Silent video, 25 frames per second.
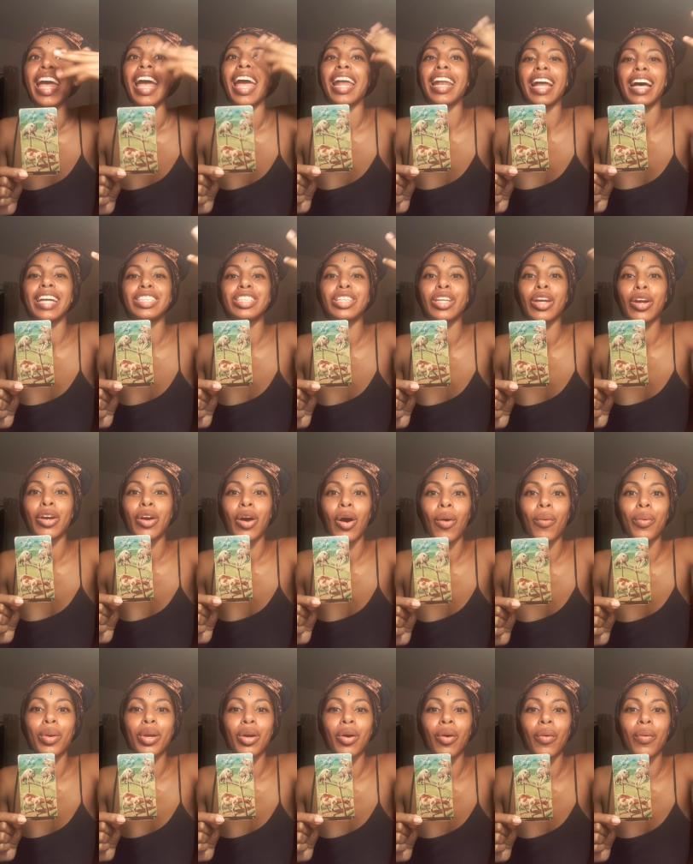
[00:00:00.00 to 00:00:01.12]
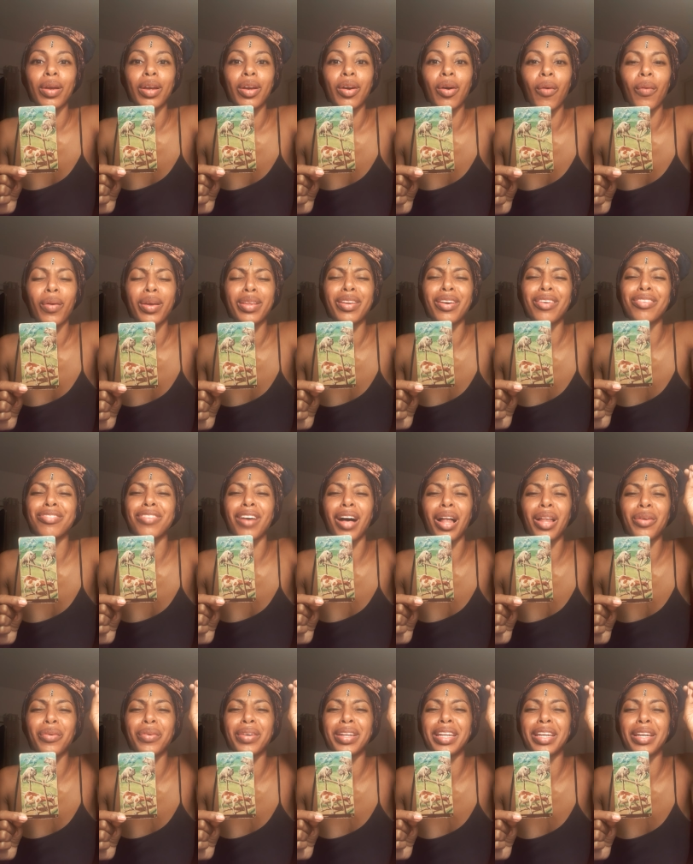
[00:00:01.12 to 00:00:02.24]
And as they're going, going, going, they're
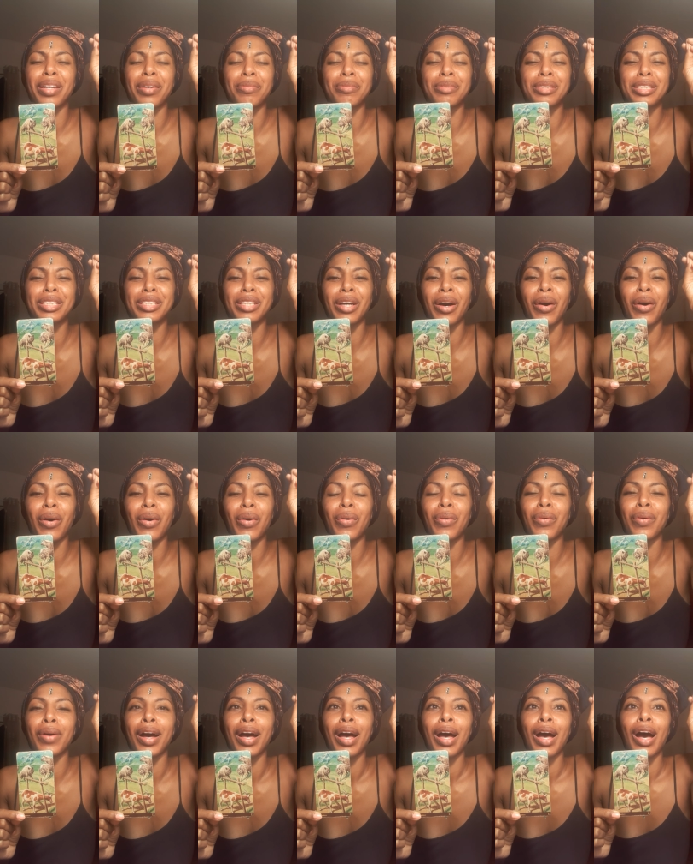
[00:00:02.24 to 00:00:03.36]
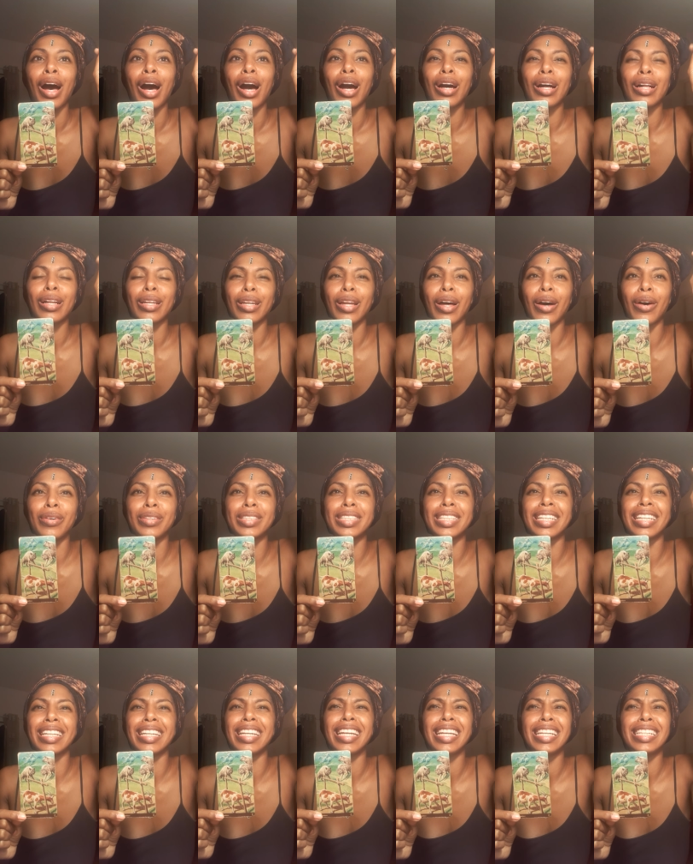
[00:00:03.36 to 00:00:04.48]
following him so close.
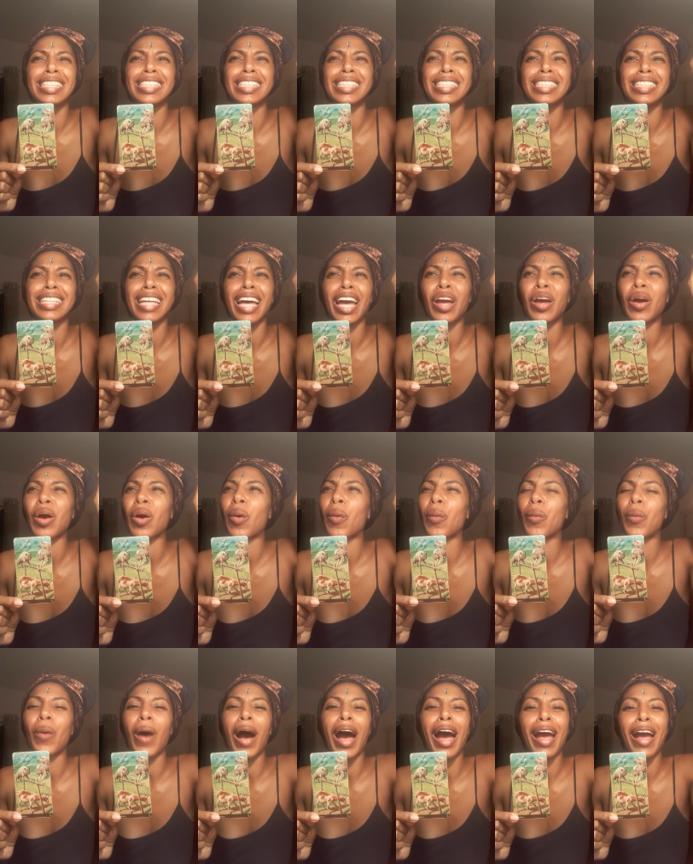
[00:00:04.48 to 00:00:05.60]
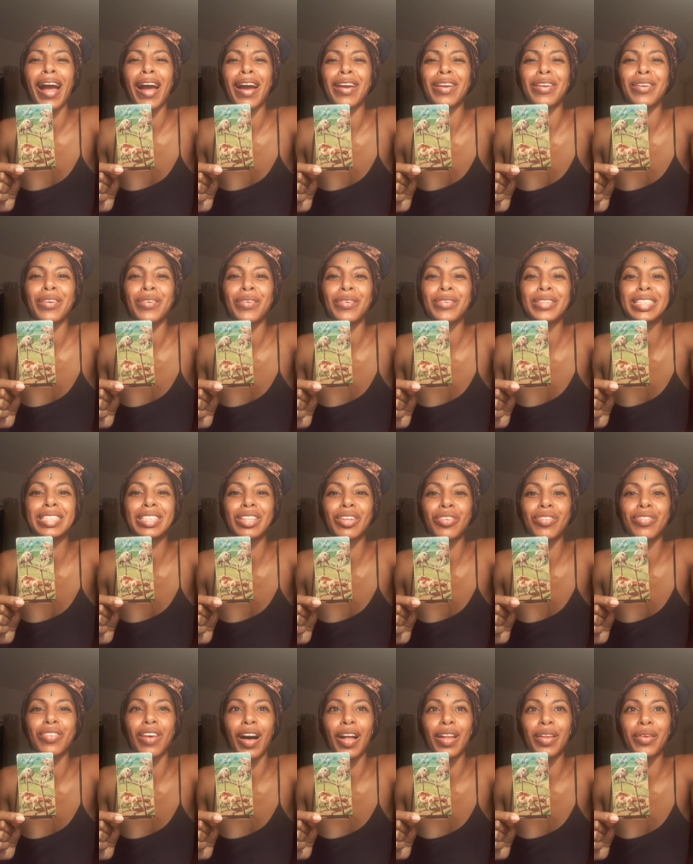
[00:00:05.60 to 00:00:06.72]
And he's just like, Why are you still
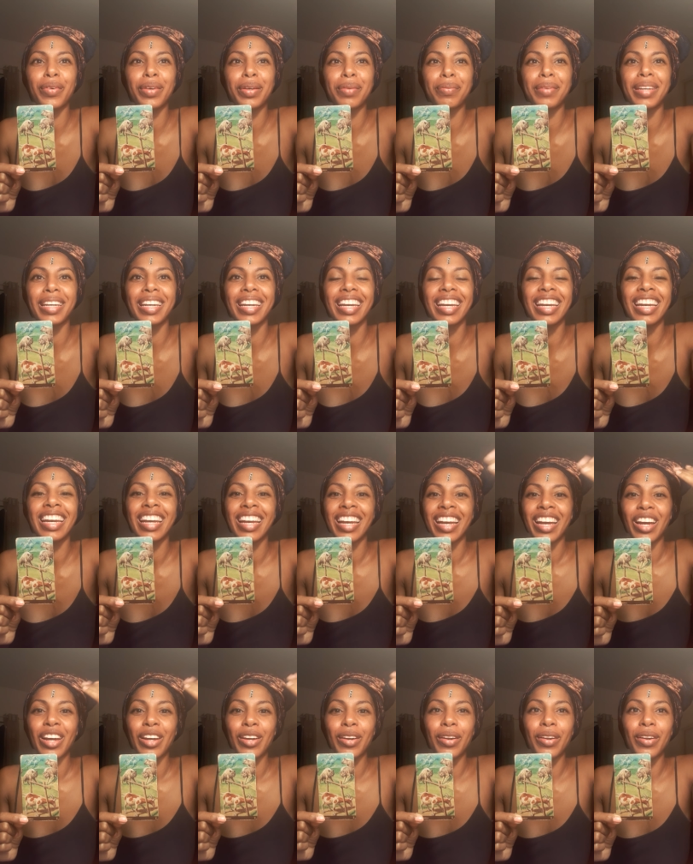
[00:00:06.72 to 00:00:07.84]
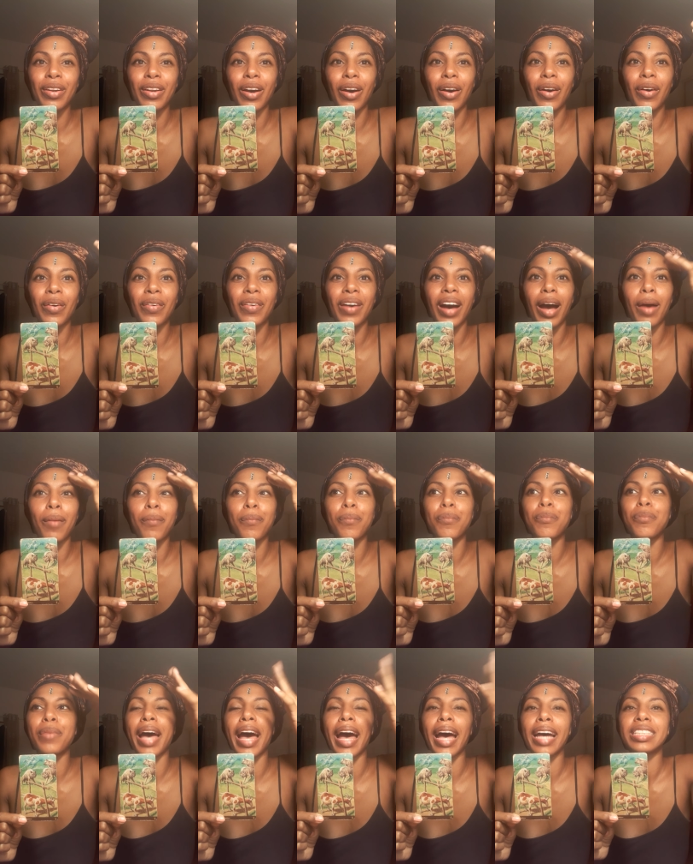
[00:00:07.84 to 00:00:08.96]
following me? You know, I'm
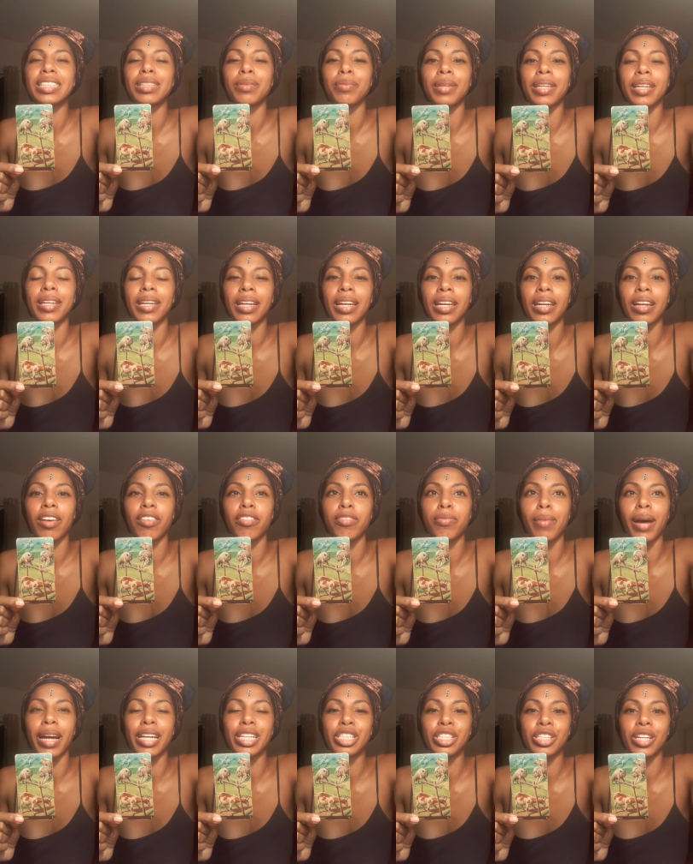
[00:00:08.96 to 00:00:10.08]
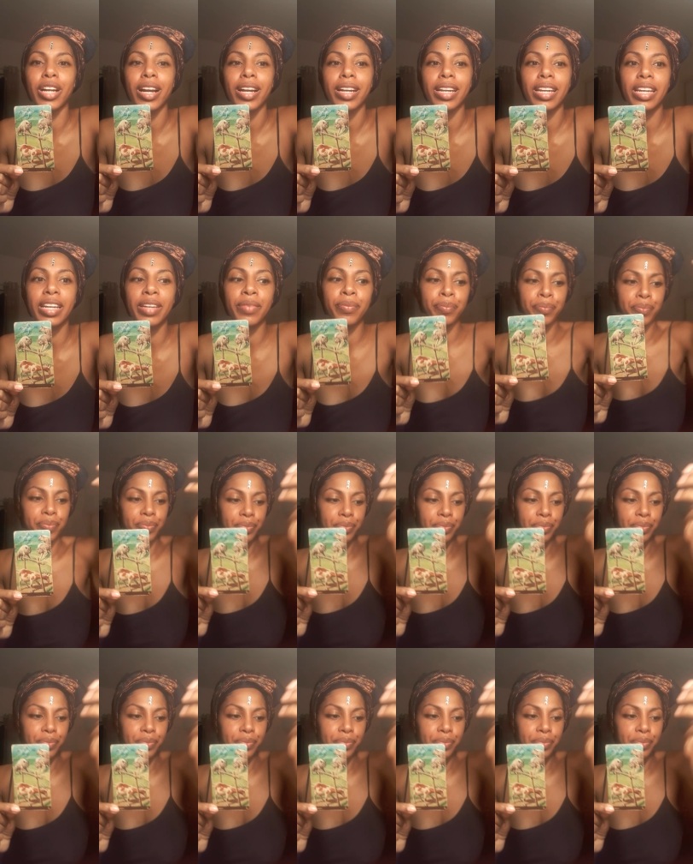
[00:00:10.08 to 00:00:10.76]
past the beginning of my journey.